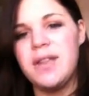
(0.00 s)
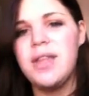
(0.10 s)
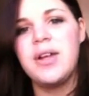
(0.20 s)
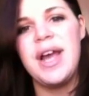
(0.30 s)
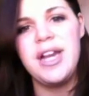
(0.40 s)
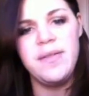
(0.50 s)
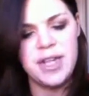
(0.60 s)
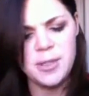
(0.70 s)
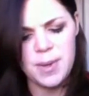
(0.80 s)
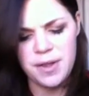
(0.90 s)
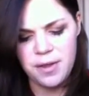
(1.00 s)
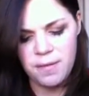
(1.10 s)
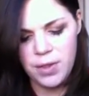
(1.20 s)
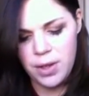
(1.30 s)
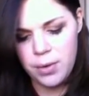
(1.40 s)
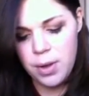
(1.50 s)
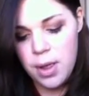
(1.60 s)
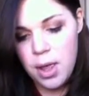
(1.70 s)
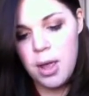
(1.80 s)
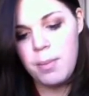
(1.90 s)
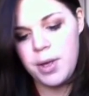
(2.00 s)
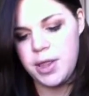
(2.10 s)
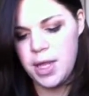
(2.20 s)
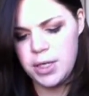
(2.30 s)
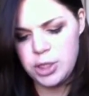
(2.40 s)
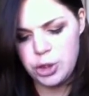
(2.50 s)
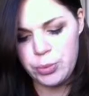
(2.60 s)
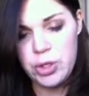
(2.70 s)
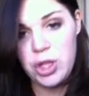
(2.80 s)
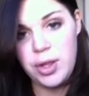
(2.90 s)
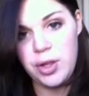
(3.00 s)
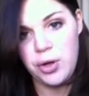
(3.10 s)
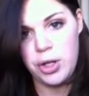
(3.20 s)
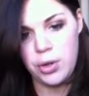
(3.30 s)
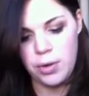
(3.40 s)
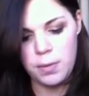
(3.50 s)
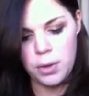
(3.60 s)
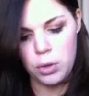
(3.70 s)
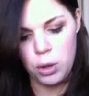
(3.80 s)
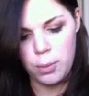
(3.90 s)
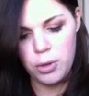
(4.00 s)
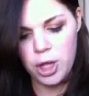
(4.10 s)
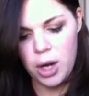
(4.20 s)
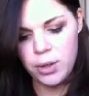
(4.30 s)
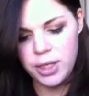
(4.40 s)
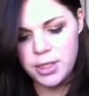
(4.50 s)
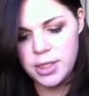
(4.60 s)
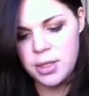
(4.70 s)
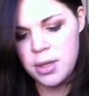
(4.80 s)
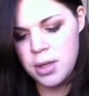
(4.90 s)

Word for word: They're kind of expensive though, but they are so much easier to use in the dorm showers.